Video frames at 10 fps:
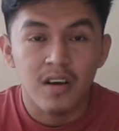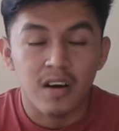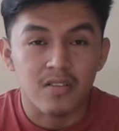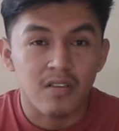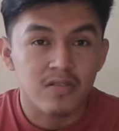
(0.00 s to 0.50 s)

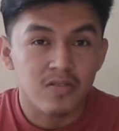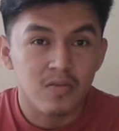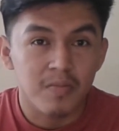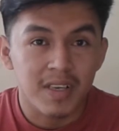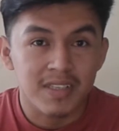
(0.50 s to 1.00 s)
and also
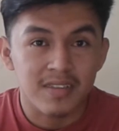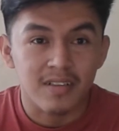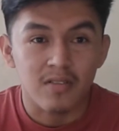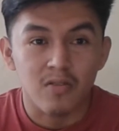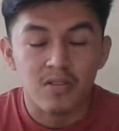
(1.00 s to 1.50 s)
makes the
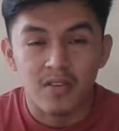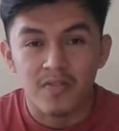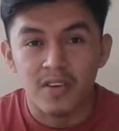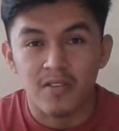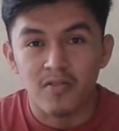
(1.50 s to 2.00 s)
growth
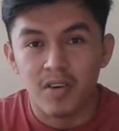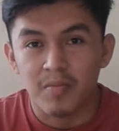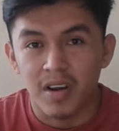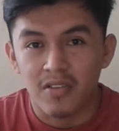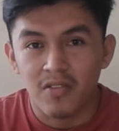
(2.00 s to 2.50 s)
of the red
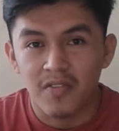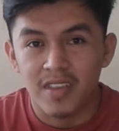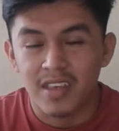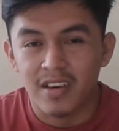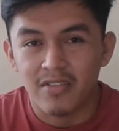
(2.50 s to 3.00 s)
mangrove
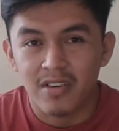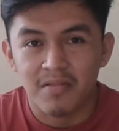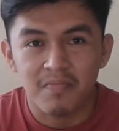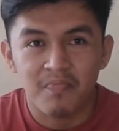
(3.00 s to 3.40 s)
in the area.